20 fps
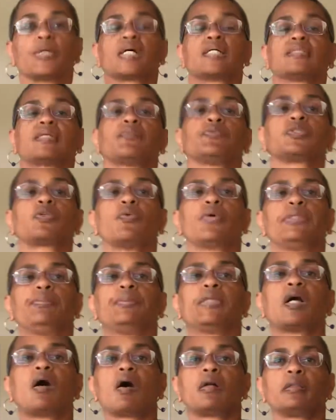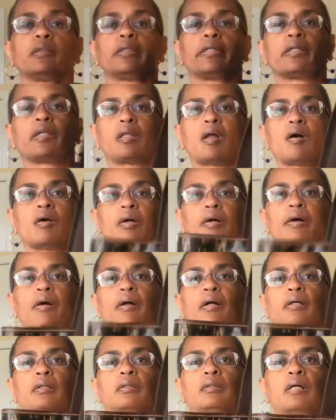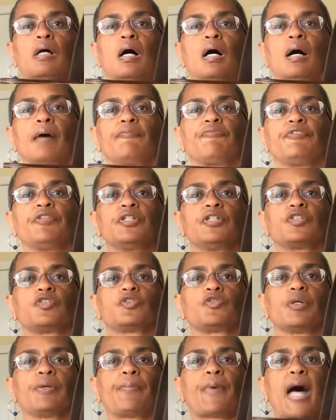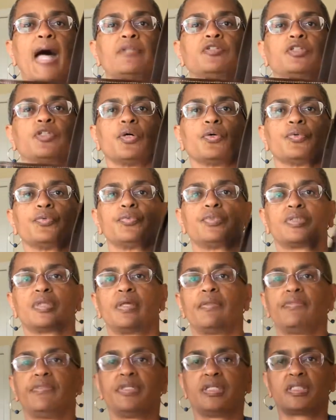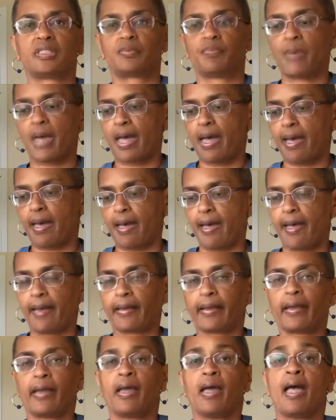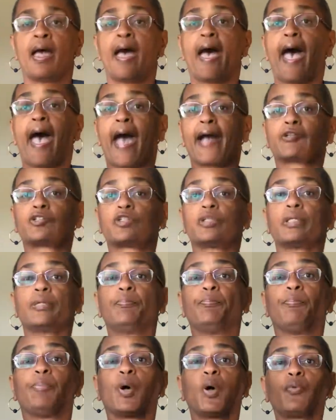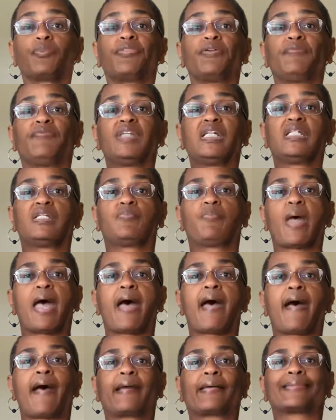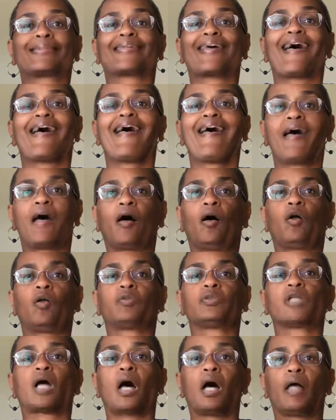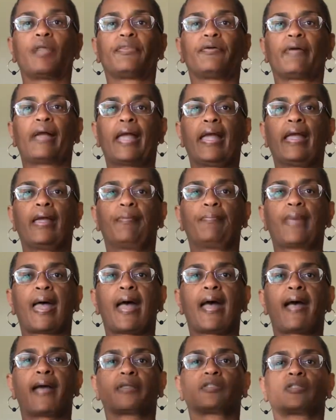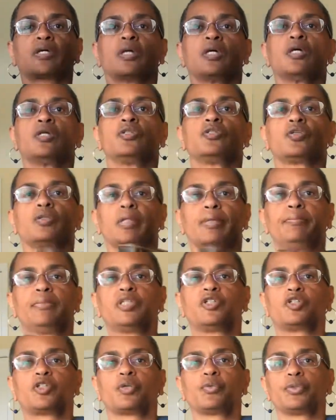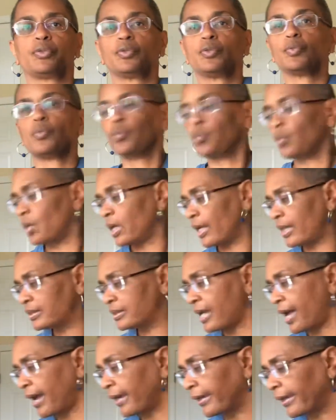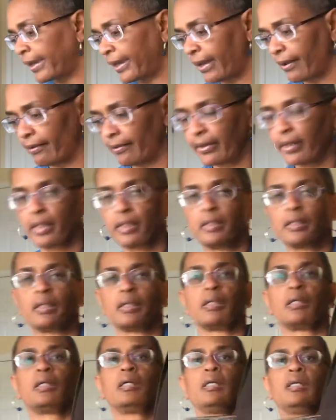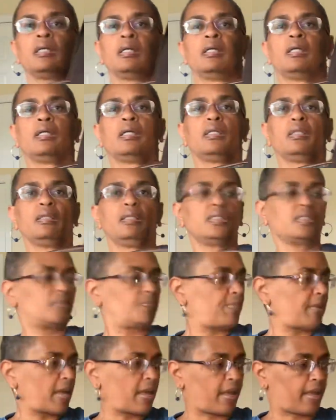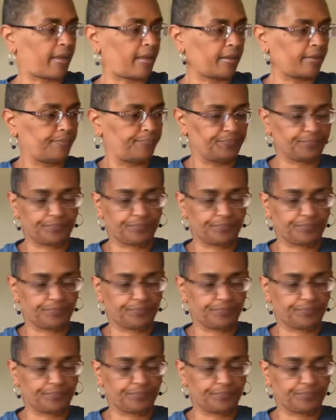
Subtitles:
because I was going to be gone a little longer for this trip, I chose this bag. Actually, both of these bags held other handbags. So let me show you what I carried in this bag.